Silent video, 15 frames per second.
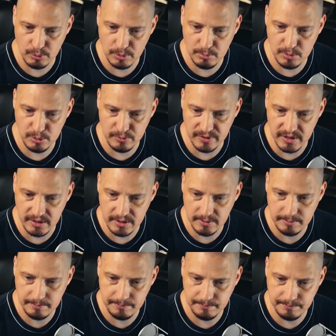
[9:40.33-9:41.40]
remove it,
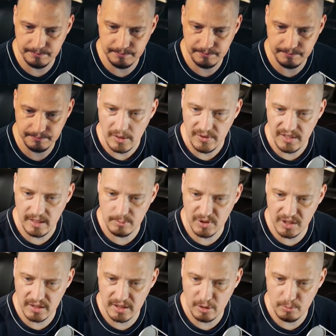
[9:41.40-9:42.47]
and then I'm
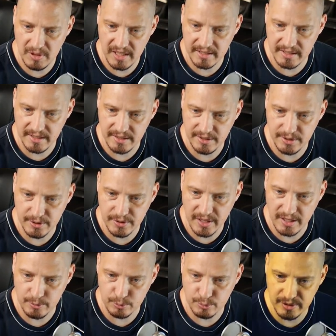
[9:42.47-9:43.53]
going to go back in here
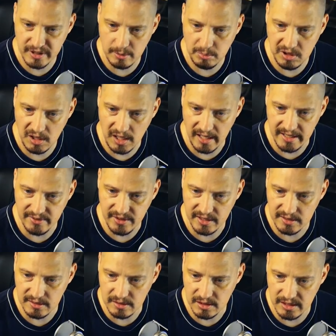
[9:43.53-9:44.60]
and reapply
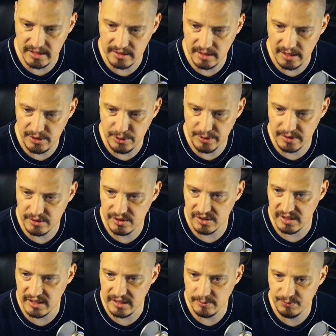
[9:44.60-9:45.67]
that LUT, and you can
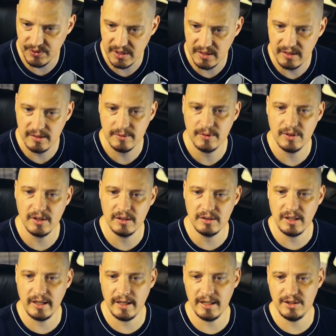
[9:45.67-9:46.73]
see
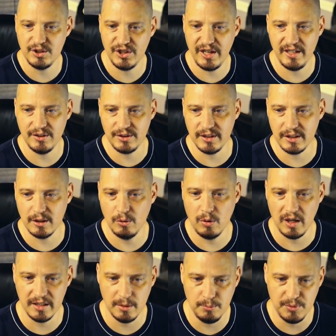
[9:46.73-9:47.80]
I changed it
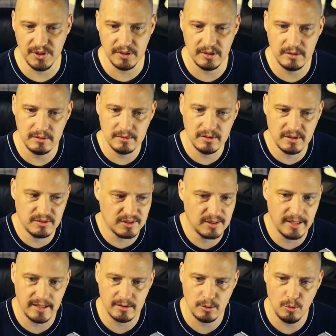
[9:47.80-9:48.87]
quite a bit. It's
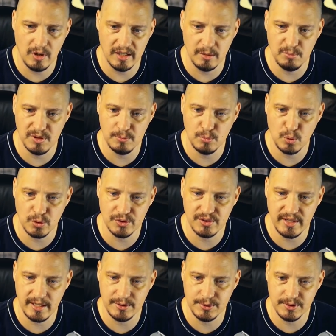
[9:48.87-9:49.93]
got quite a bit more
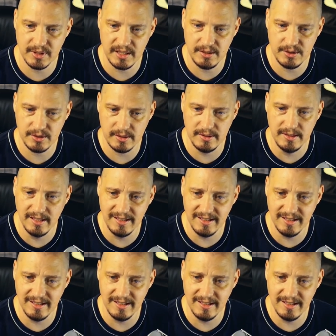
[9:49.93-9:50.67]
saturation.